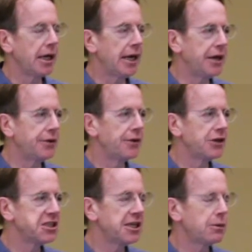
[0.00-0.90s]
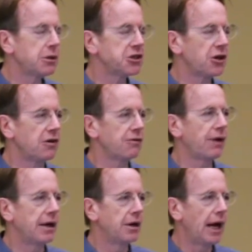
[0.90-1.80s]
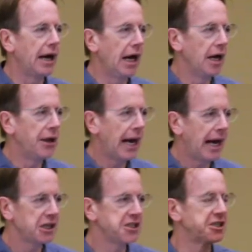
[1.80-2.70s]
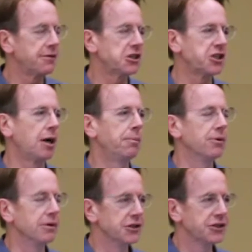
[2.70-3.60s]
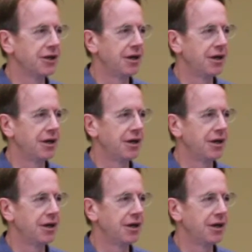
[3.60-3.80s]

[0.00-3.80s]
in the sequence of analysis of the samples.